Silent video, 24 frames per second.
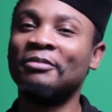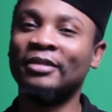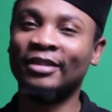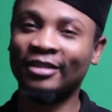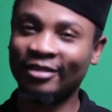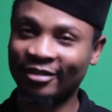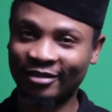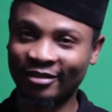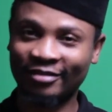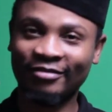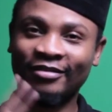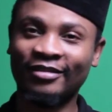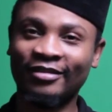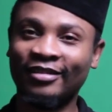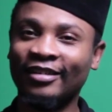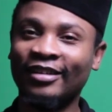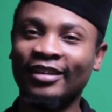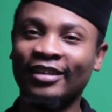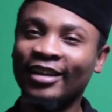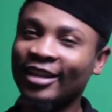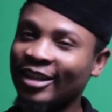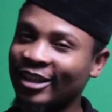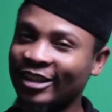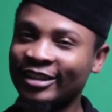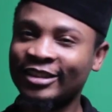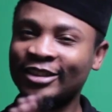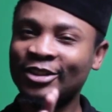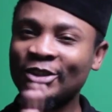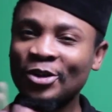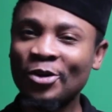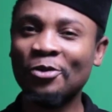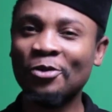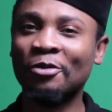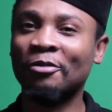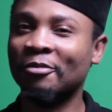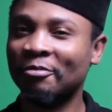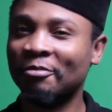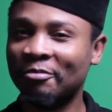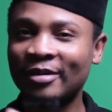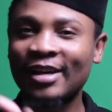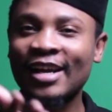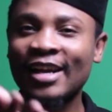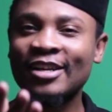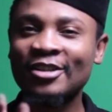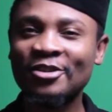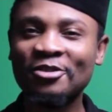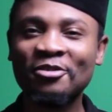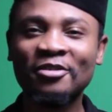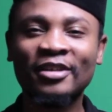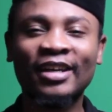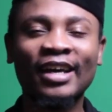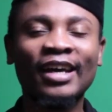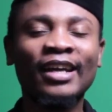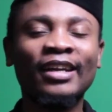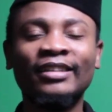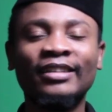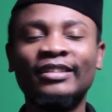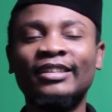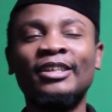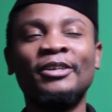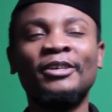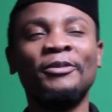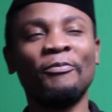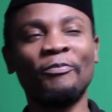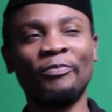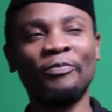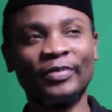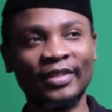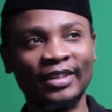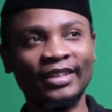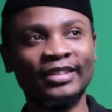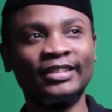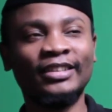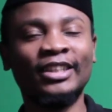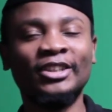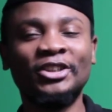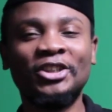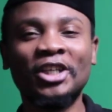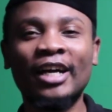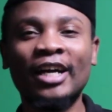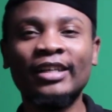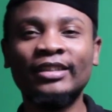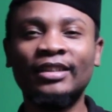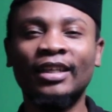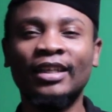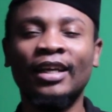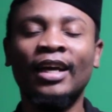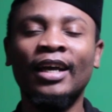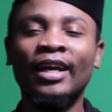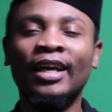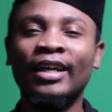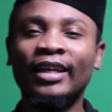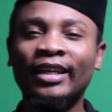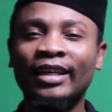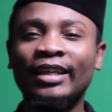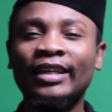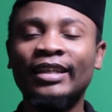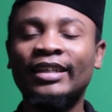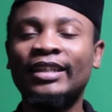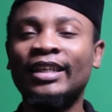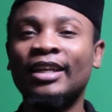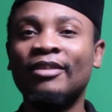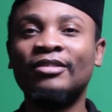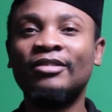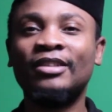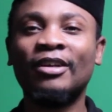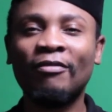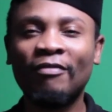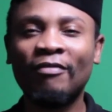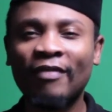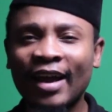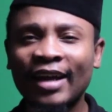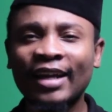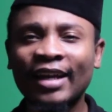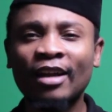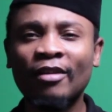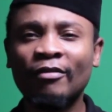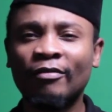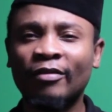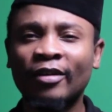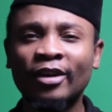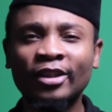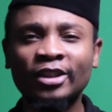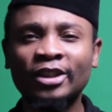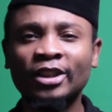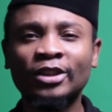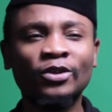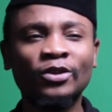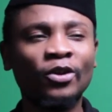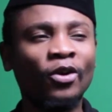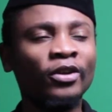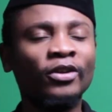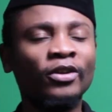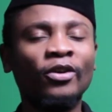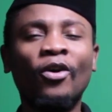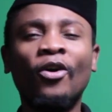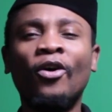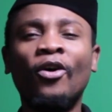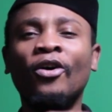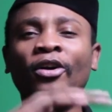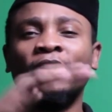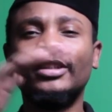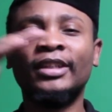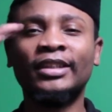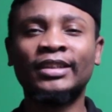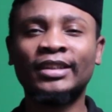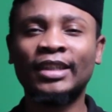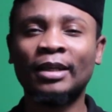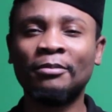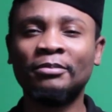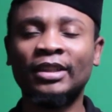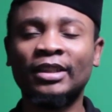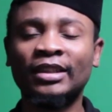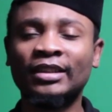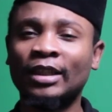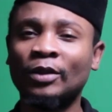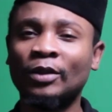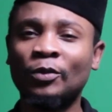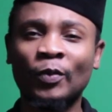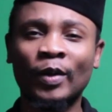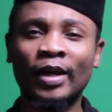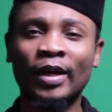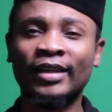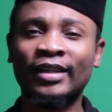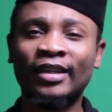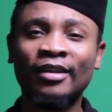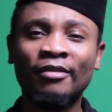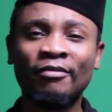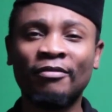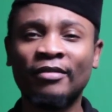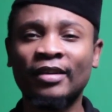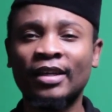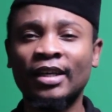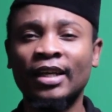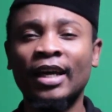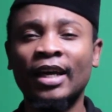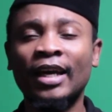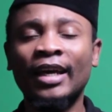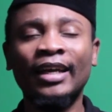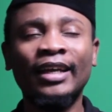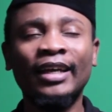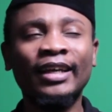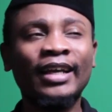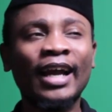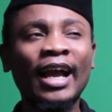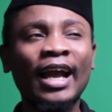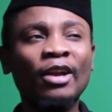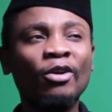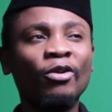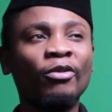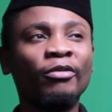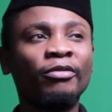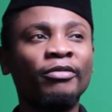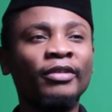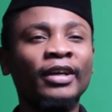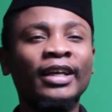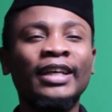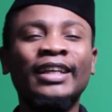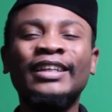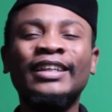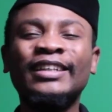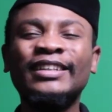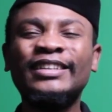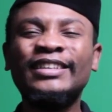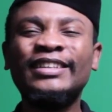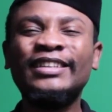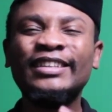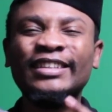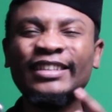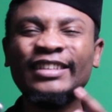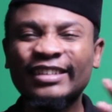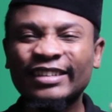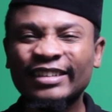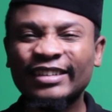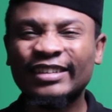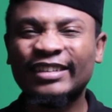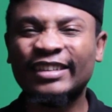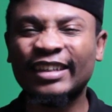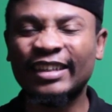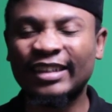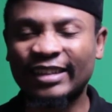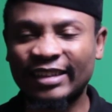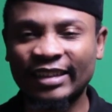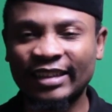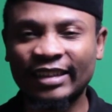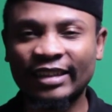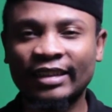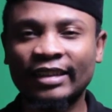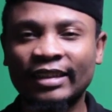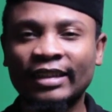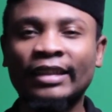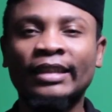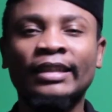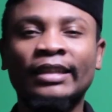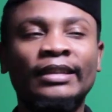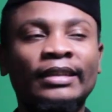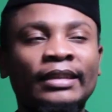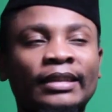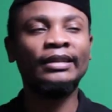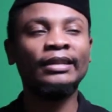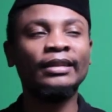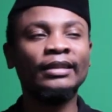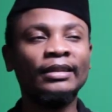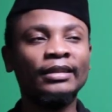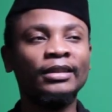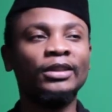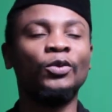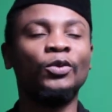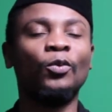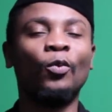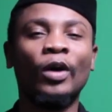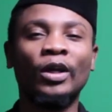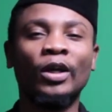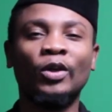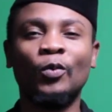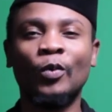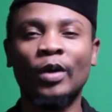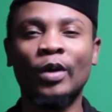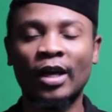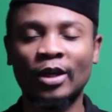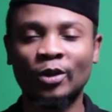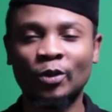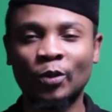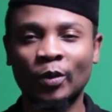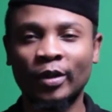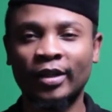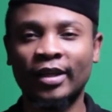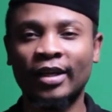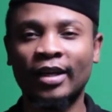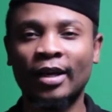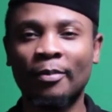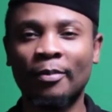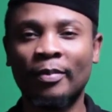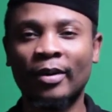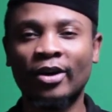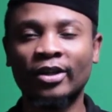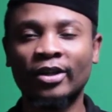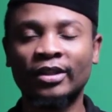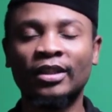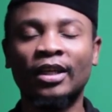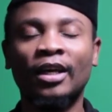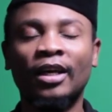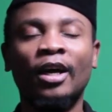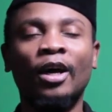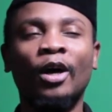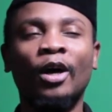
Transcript: but it's new, brand new character. He's the judge. He gives the final verdict on all the subjects that we are giving. He seals the deal. He seals what we are talking about